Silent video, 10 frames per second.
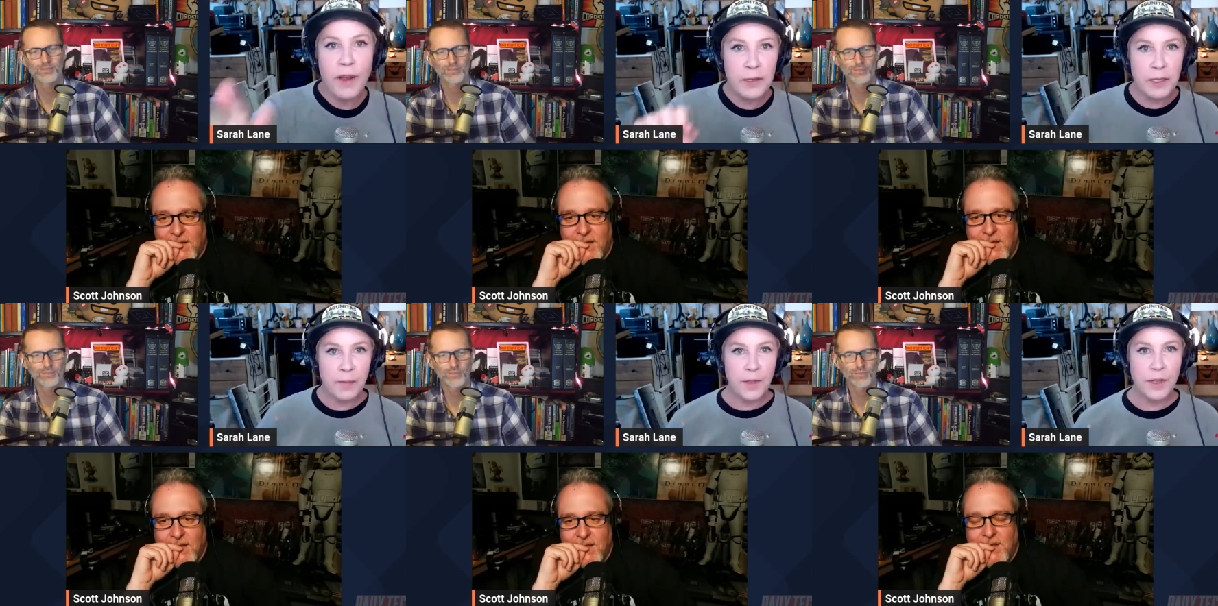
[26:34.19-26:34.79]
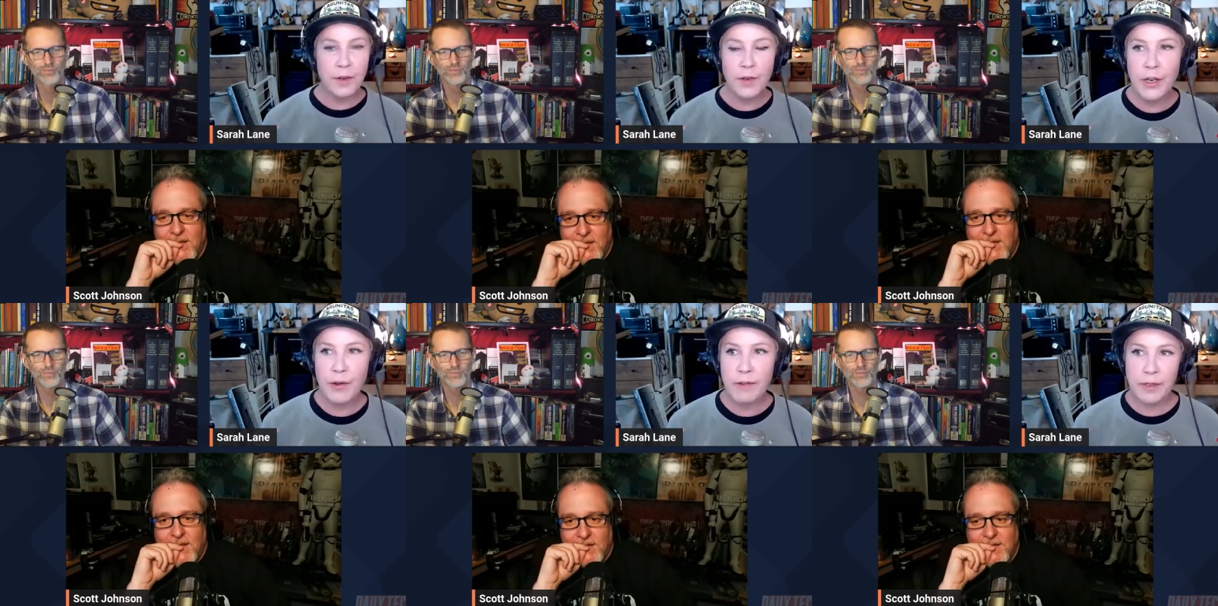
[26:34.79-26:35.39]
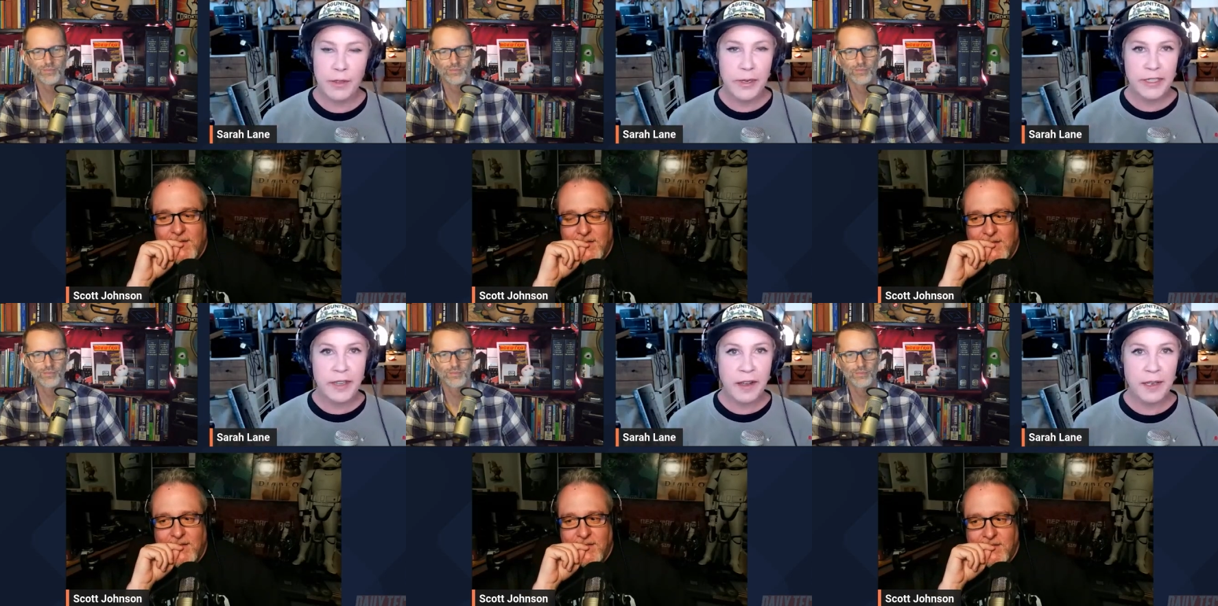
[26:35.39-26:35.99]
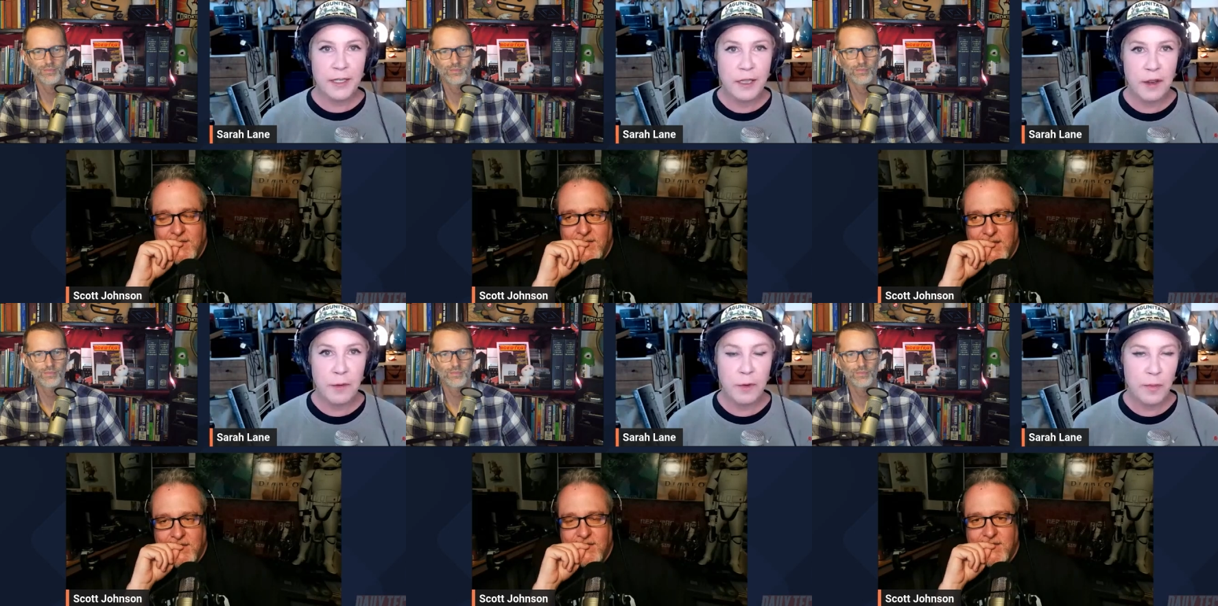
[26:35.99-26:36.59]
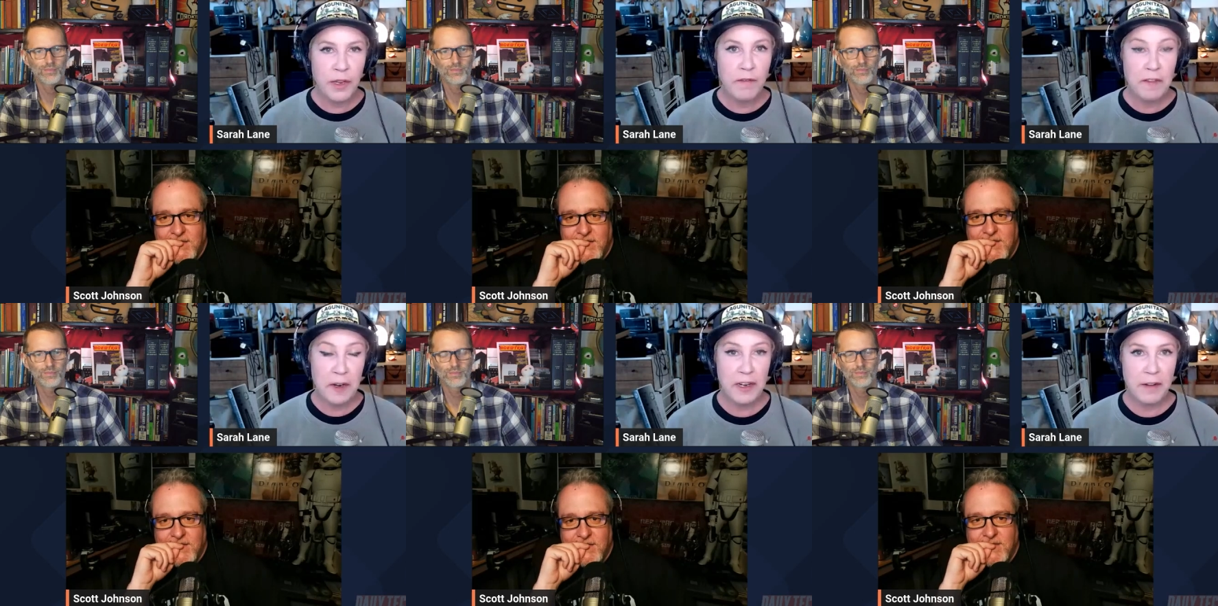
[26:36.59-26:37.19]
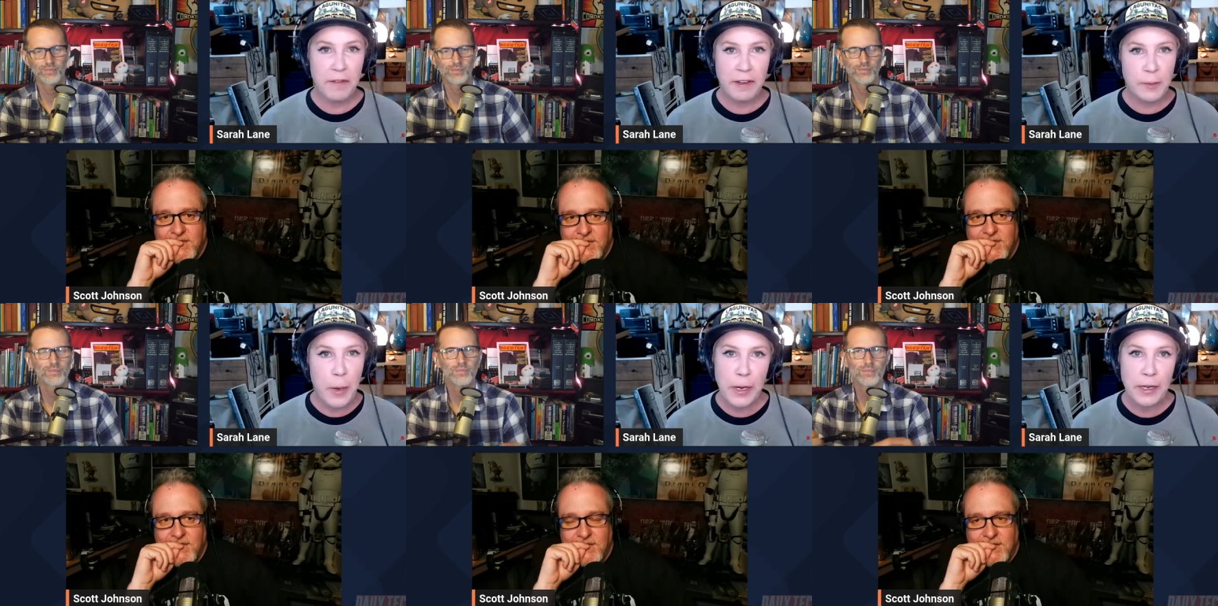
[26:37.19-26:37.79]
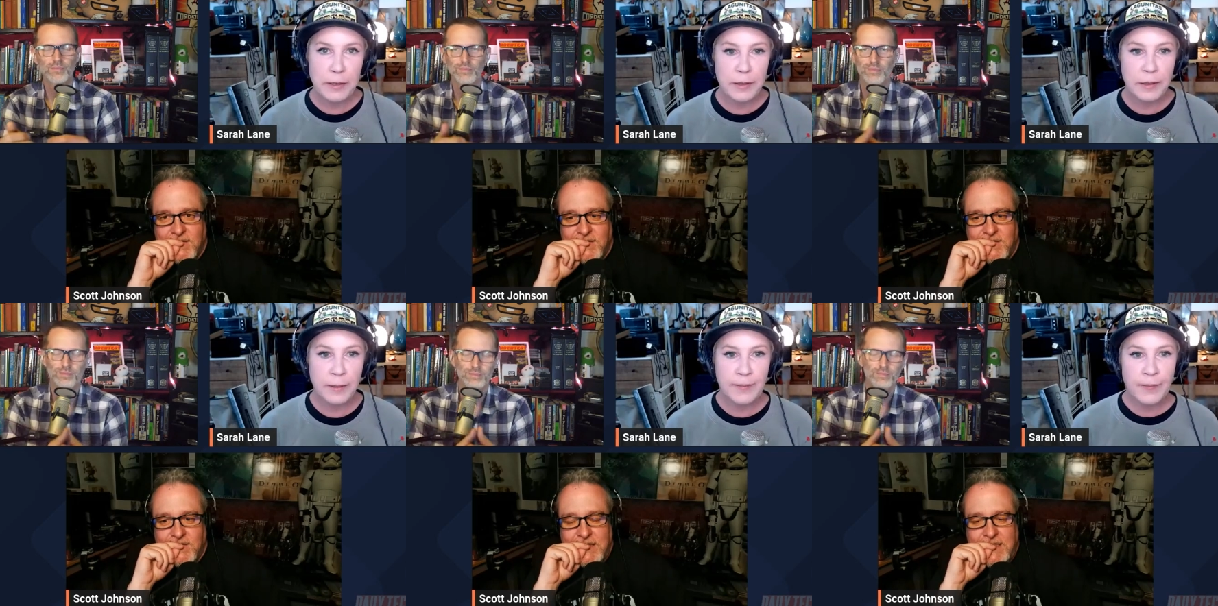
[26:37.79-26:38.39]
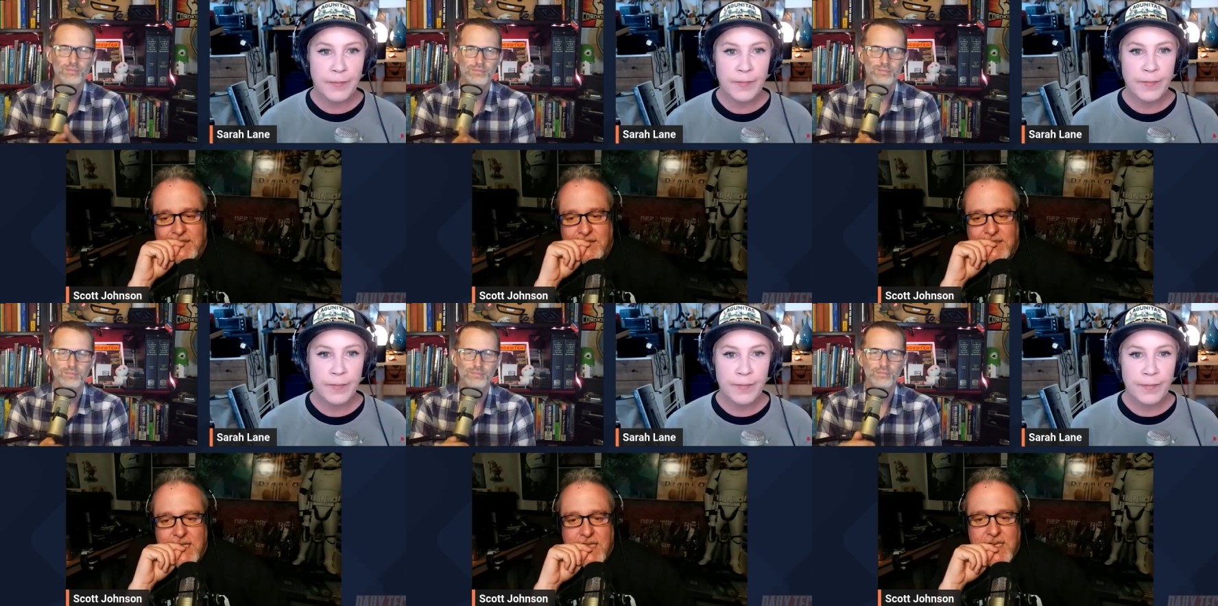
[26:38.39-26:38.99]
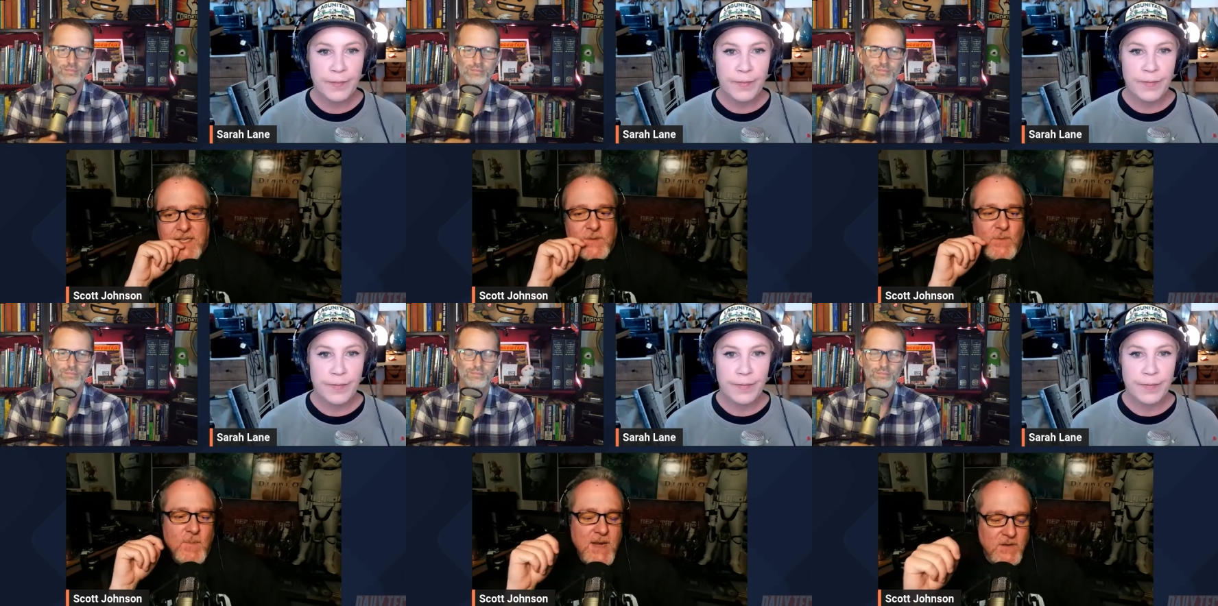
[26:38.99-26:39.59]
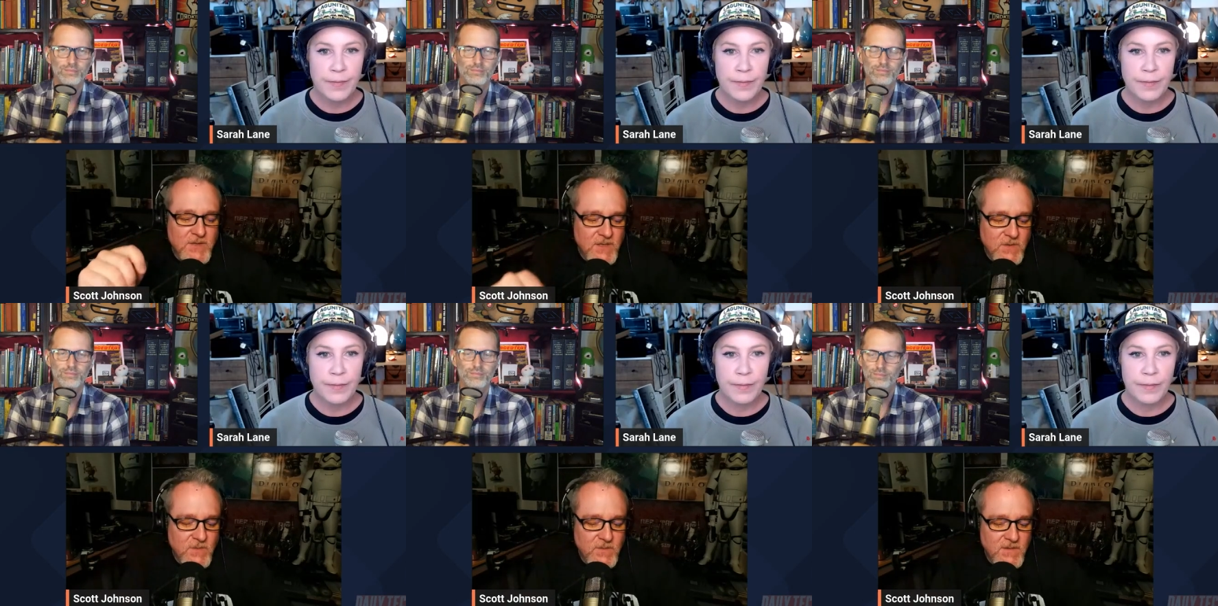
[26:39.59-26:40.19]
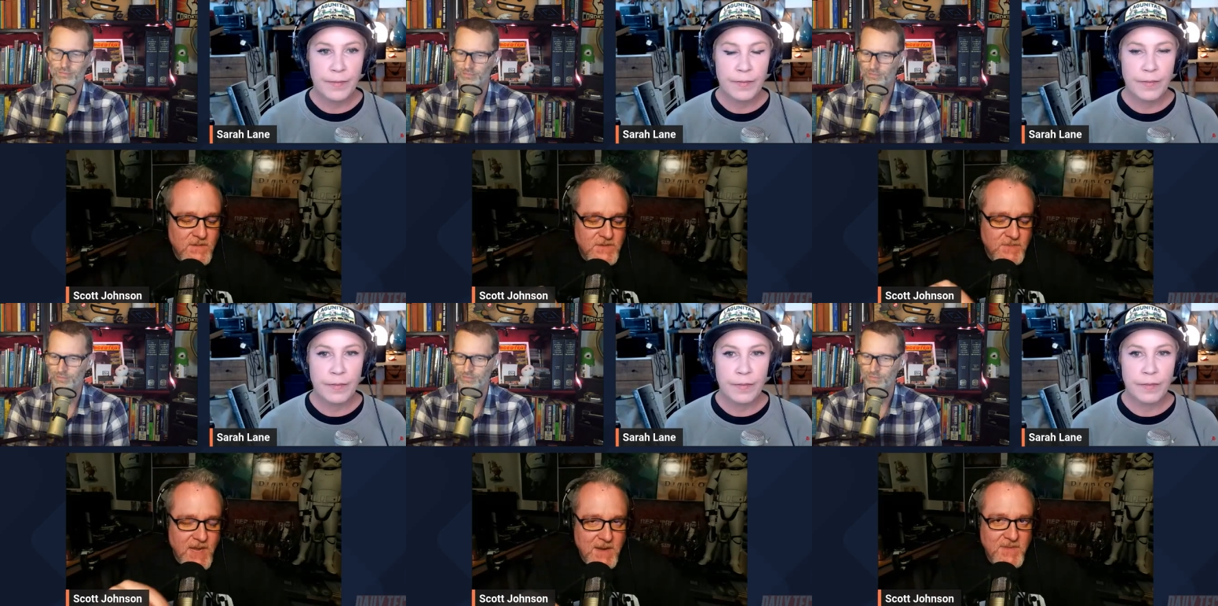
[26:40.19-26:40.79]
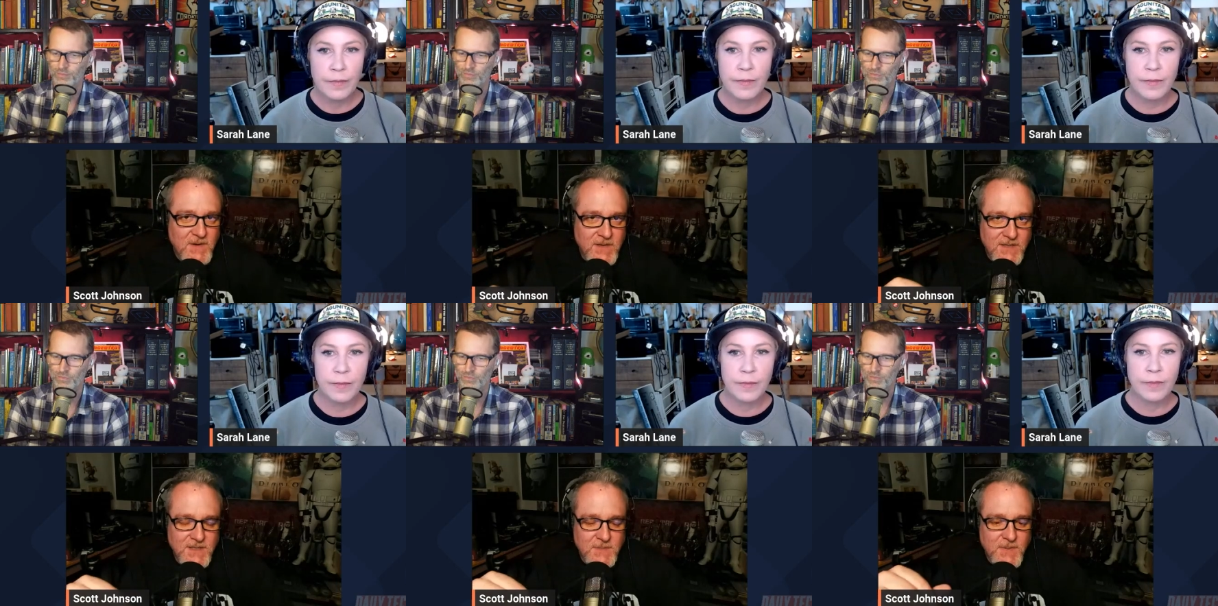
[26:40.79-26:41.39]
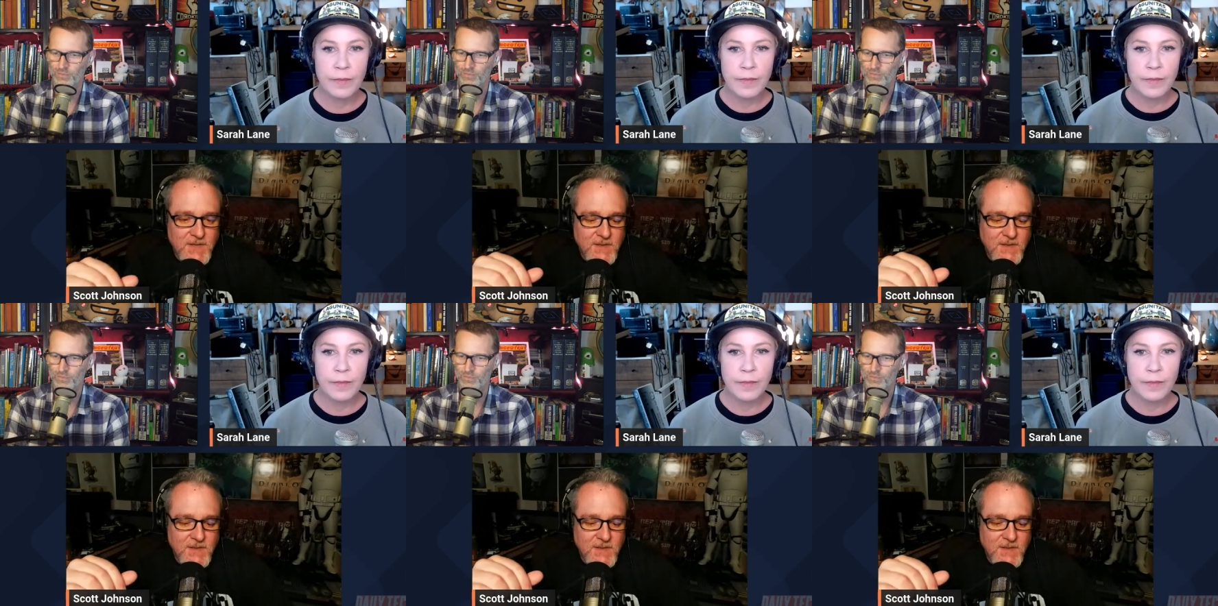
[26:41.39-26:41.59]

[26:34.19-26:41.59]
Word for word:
Speaker 1: or something, you know, every thirty seconds, then it would be a very different experience.
Speaker 2: Yeah. It is a reminder too. There's some game theory in this, but